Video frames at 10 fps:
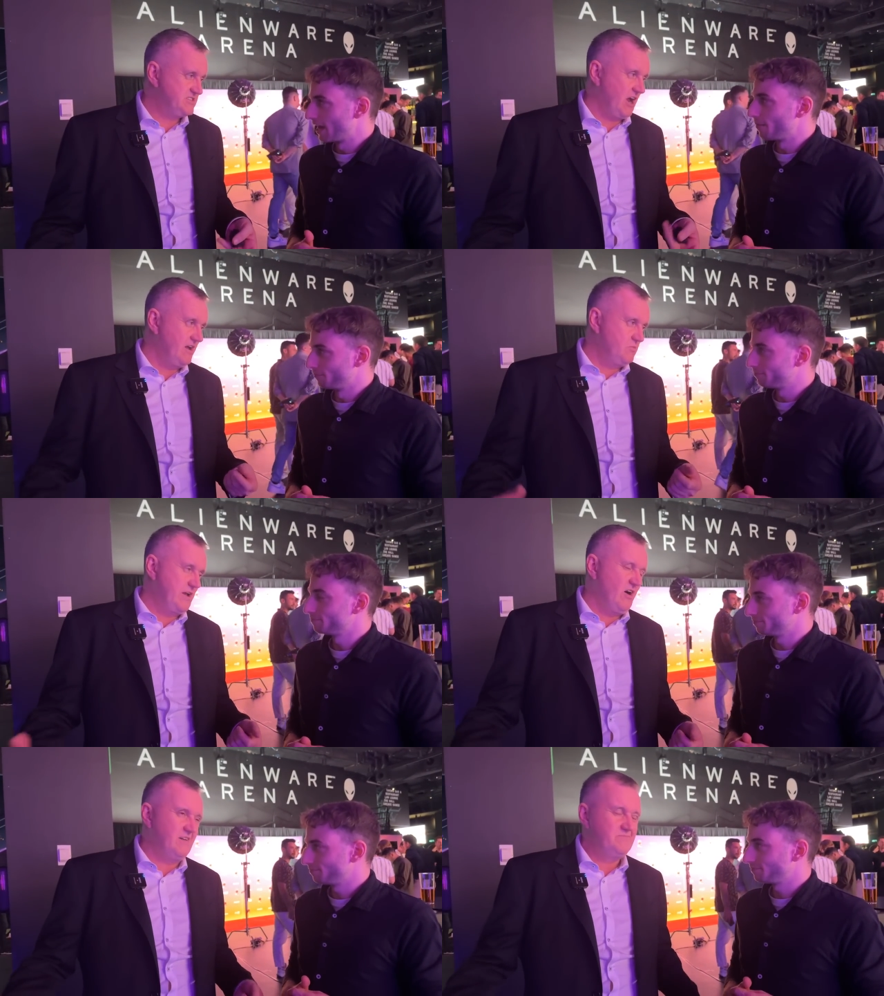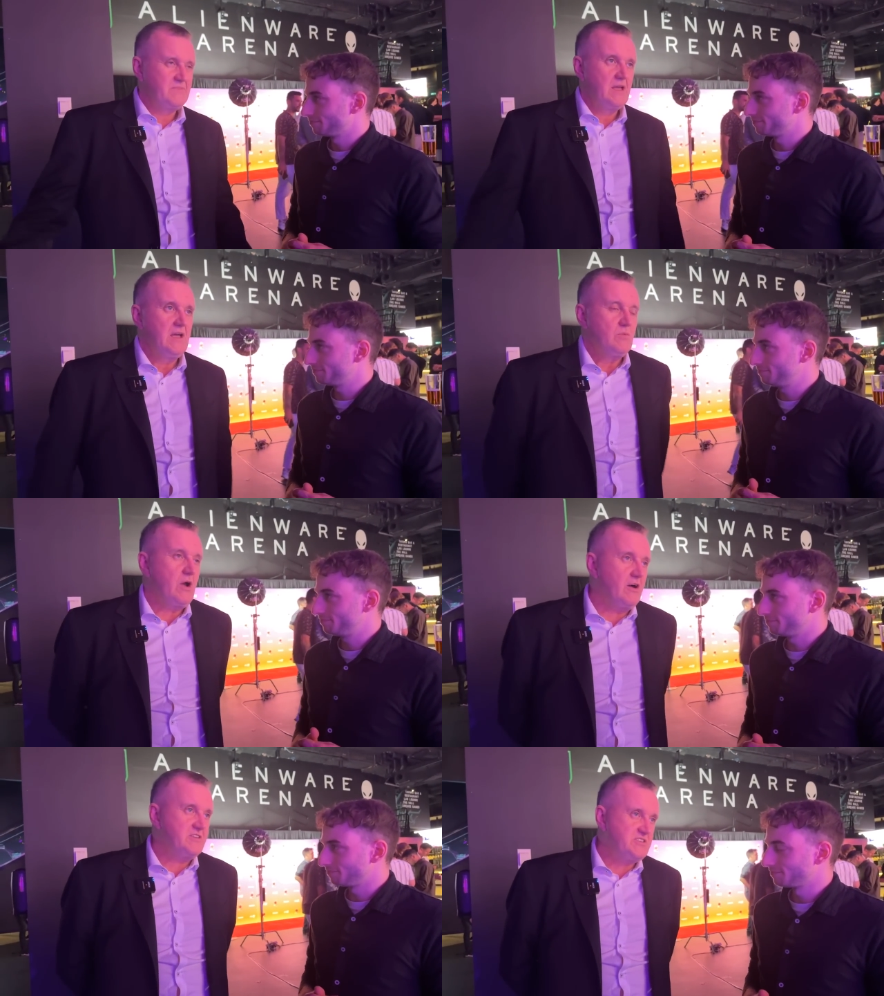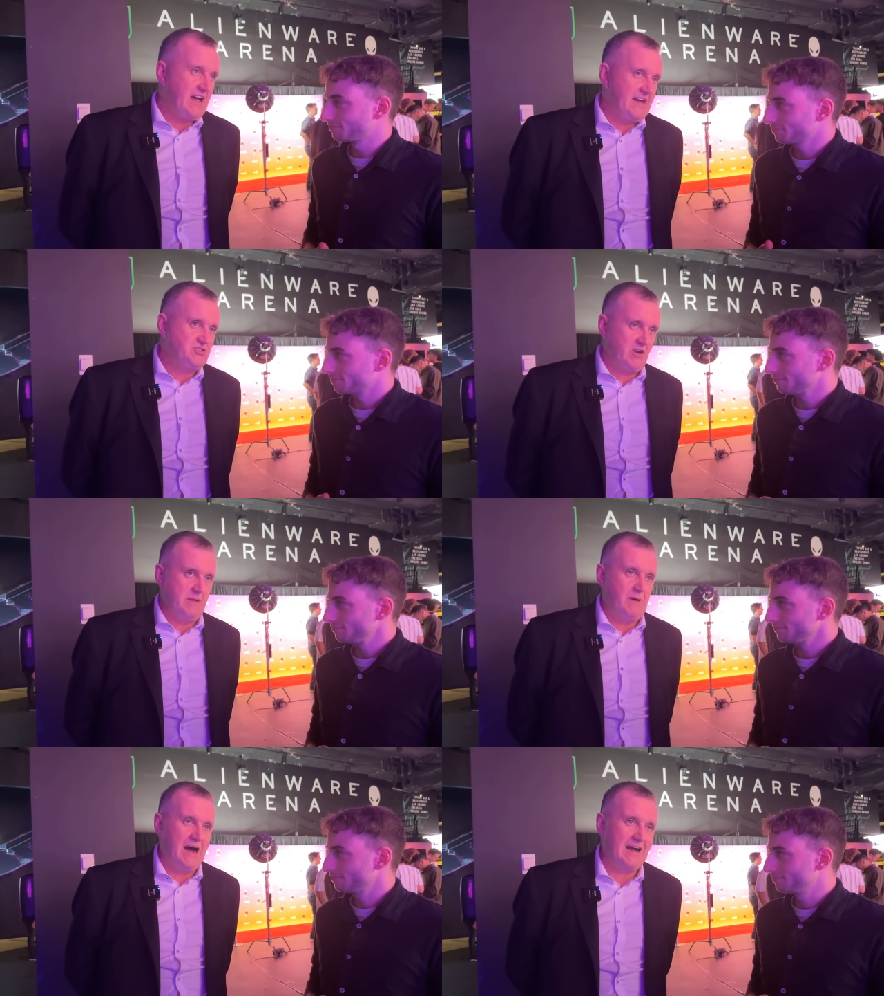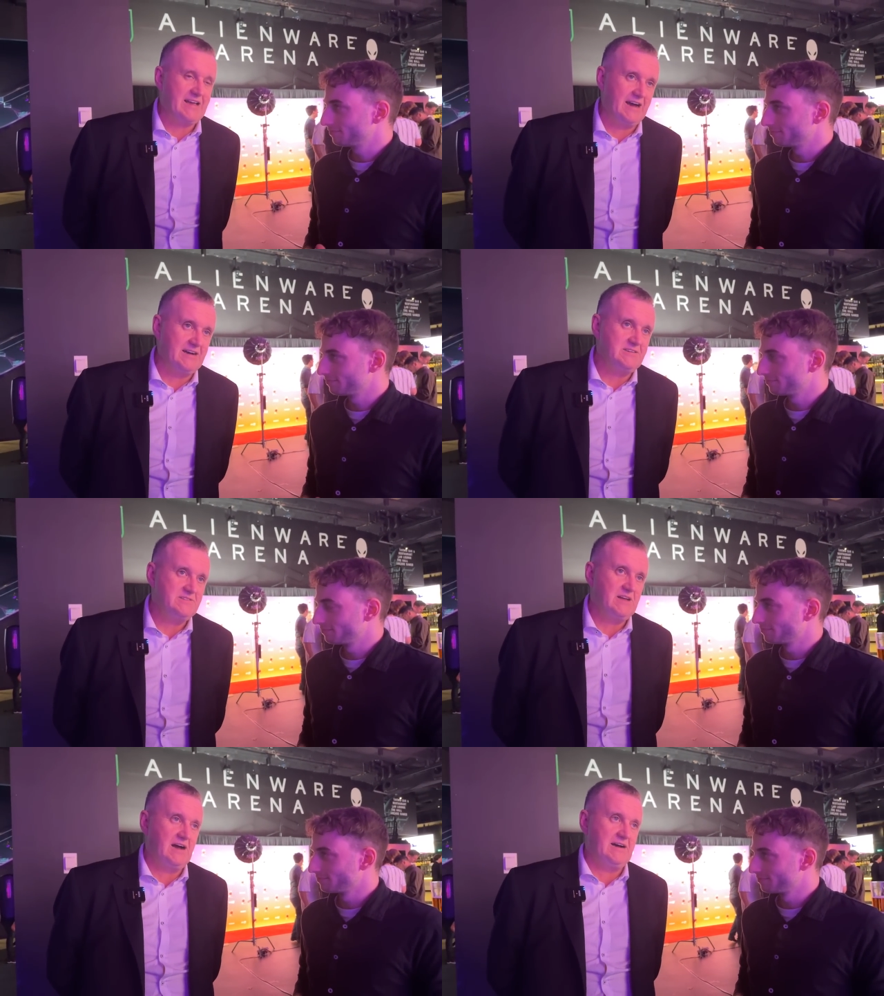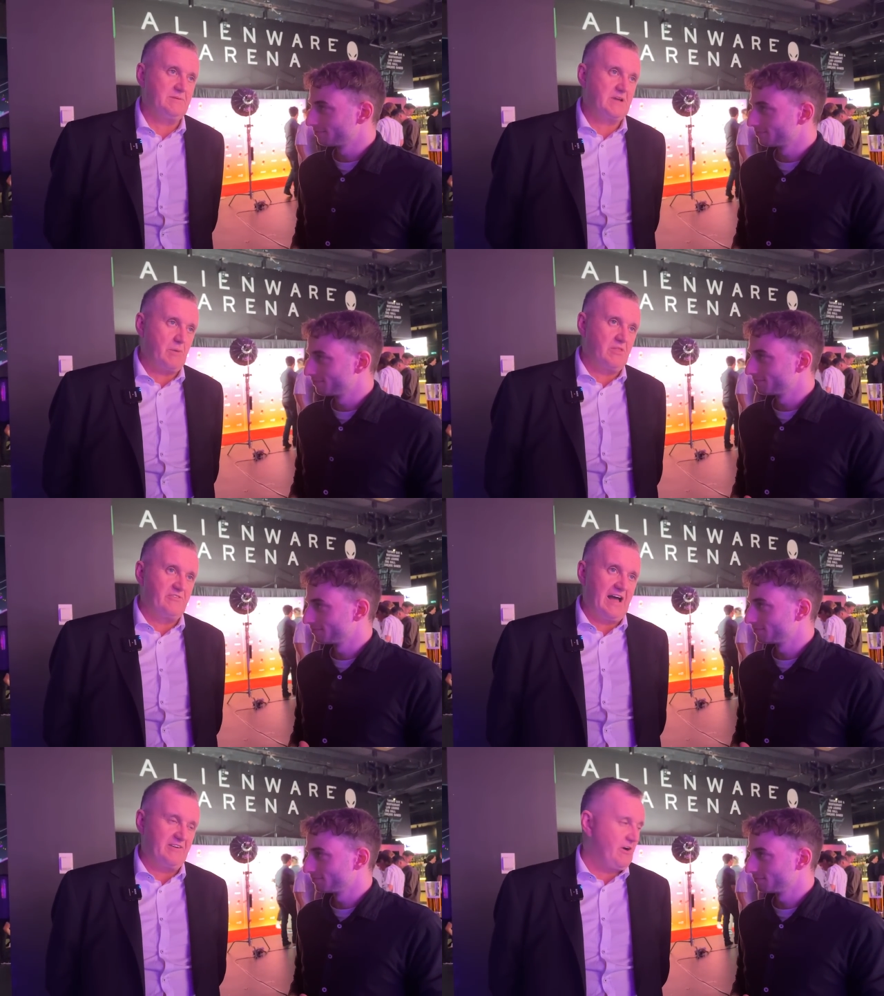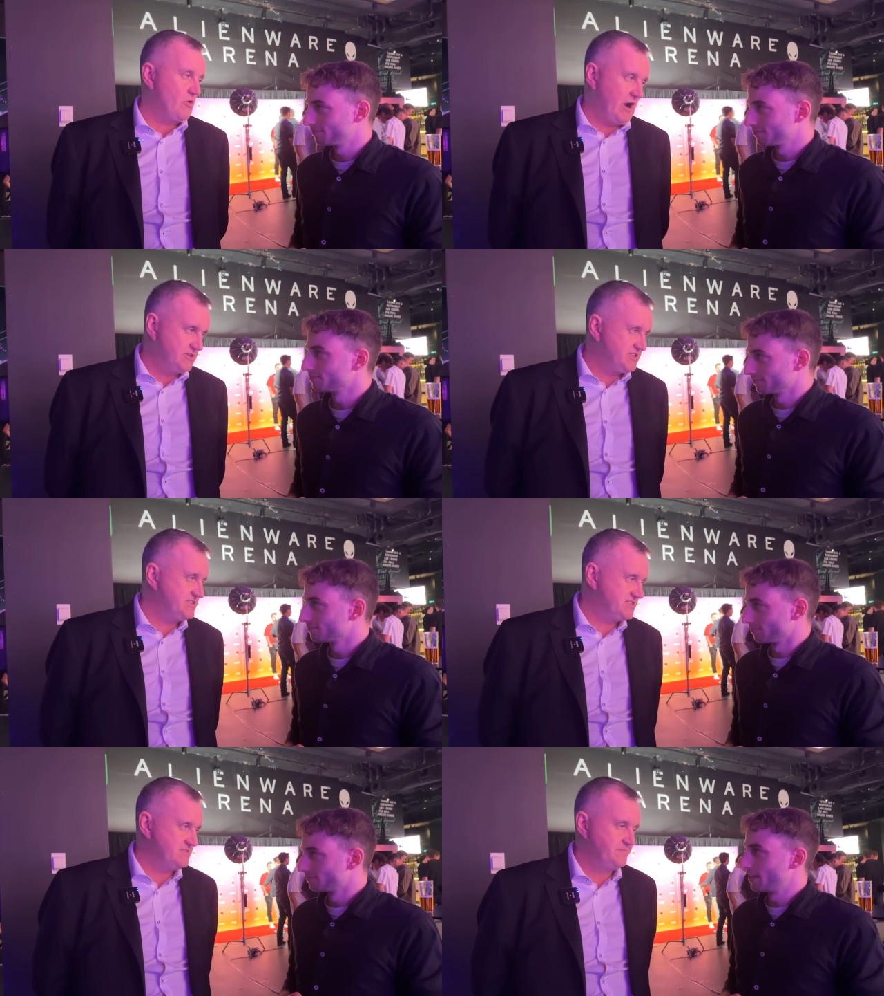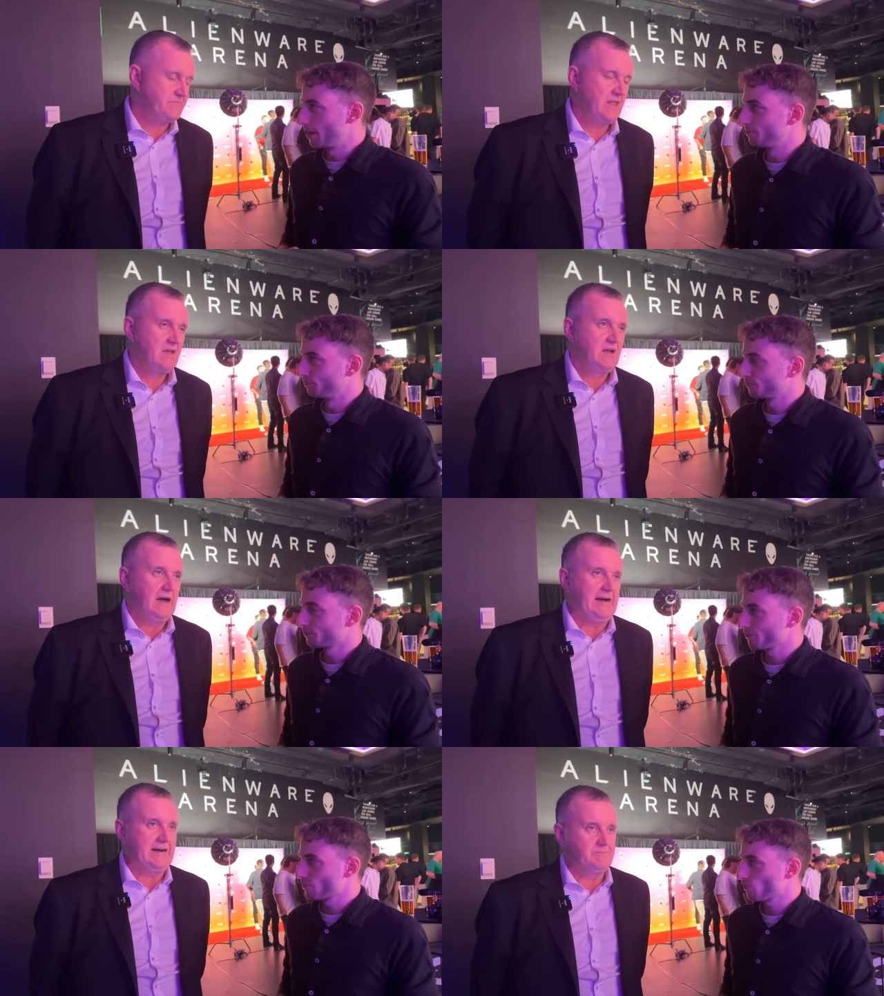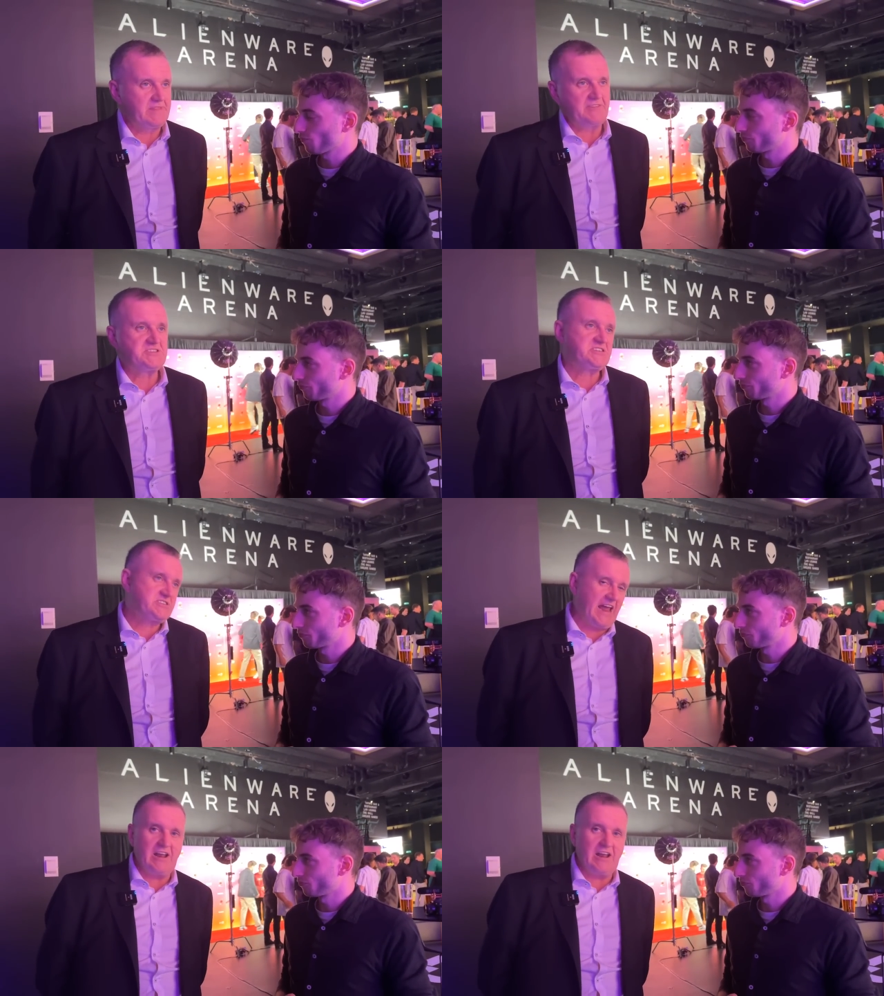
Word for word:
Speaker 1: Yeah. So we got we got uh, Johnny Barker, um, a couple of AFL coaches. Yep. Um, they've sat